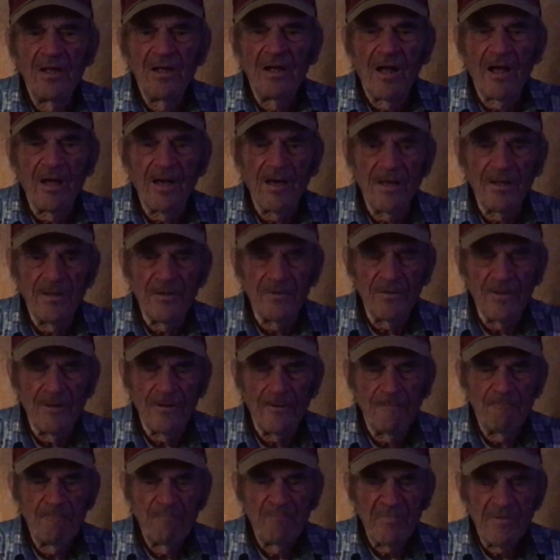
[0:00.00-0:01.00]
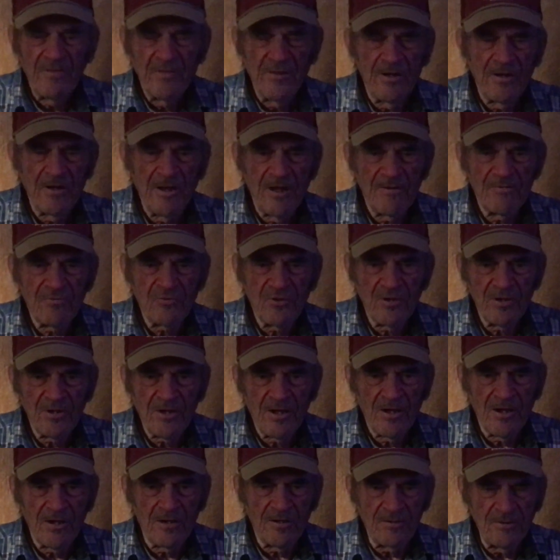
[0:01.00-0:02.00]
And then after I
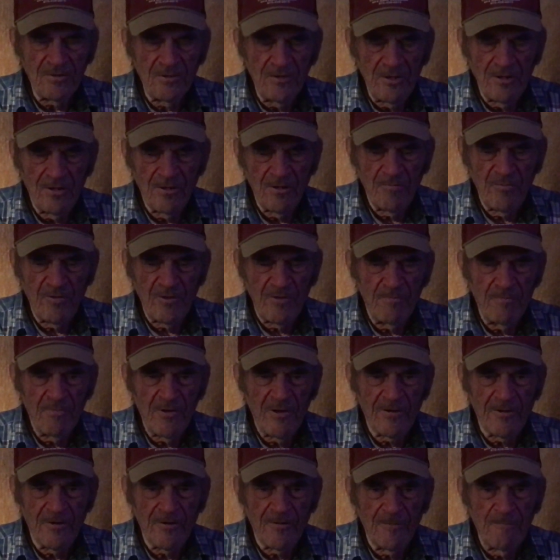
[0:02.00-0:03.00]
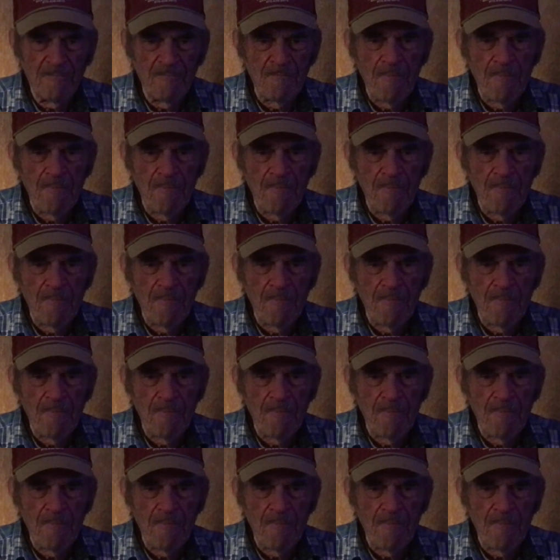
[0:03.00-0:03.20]
got a little bit bigger,